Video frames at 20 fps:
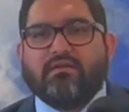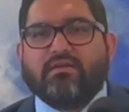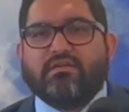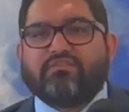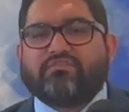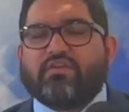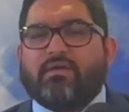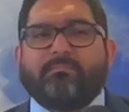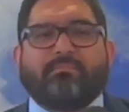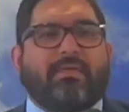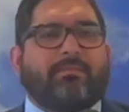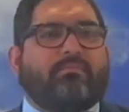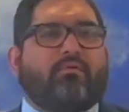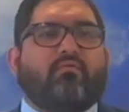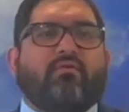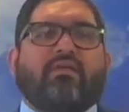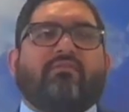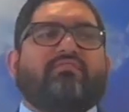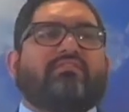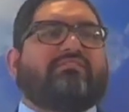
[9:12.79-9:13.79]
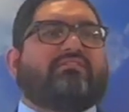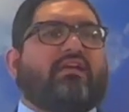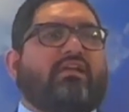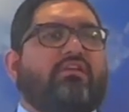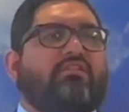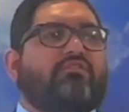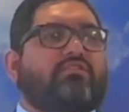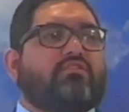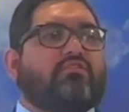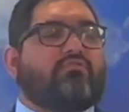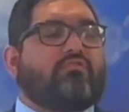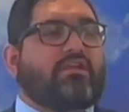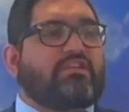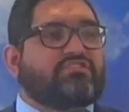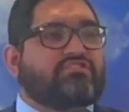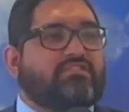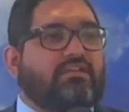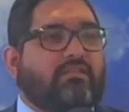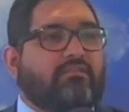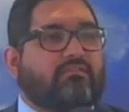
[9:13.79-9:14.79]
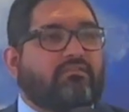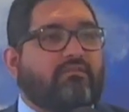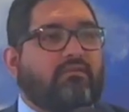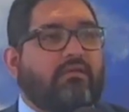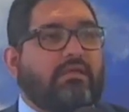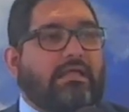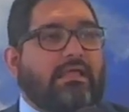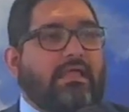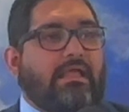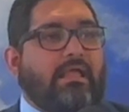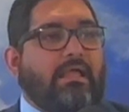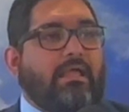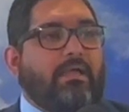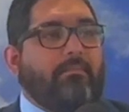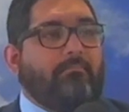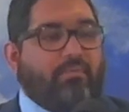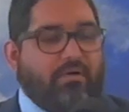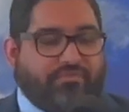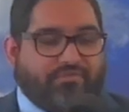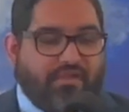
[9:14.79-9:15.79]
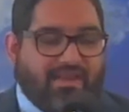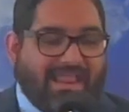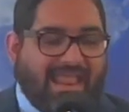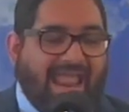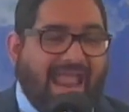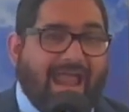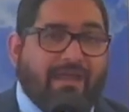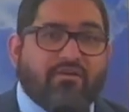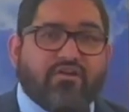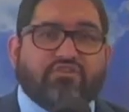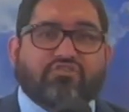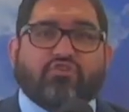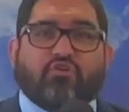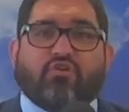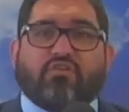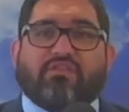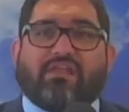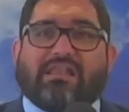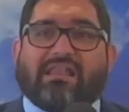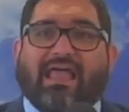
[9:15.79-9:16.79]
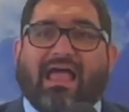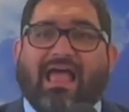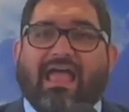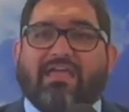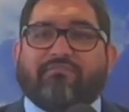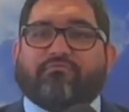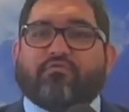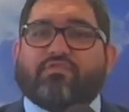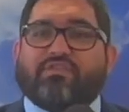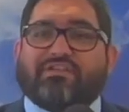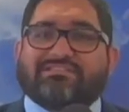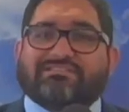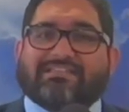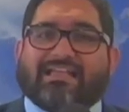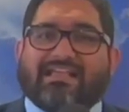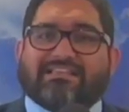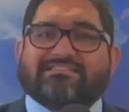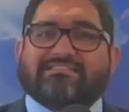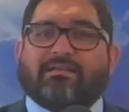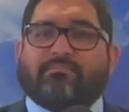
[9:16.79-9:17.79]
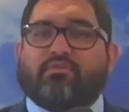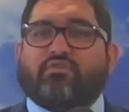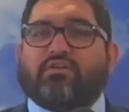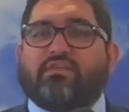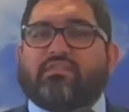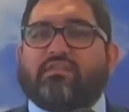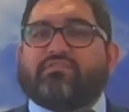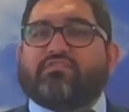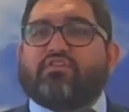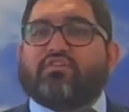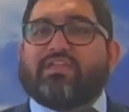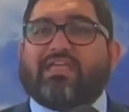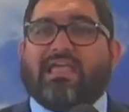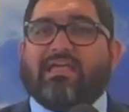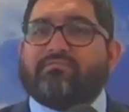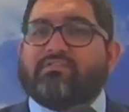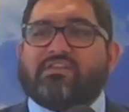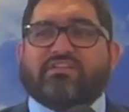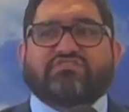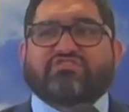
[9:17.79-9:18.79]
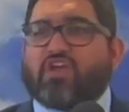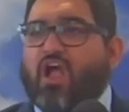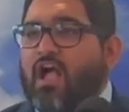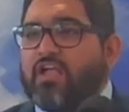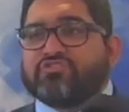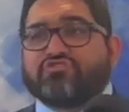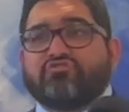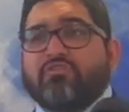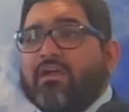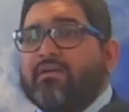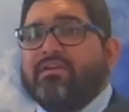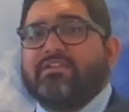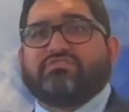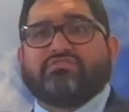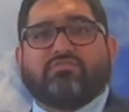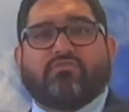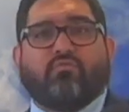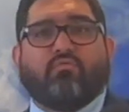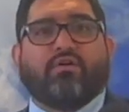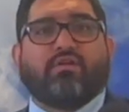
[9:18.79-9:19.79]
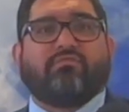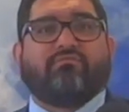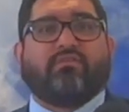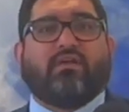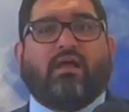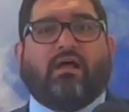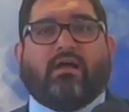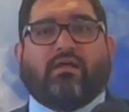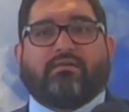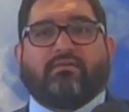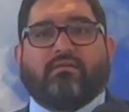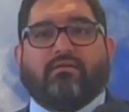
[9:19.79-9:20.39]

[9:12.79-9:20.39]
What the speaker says: Some people will even tell you they're Christians. But the character or the life or the testimony that they're given is contrary to the word of God.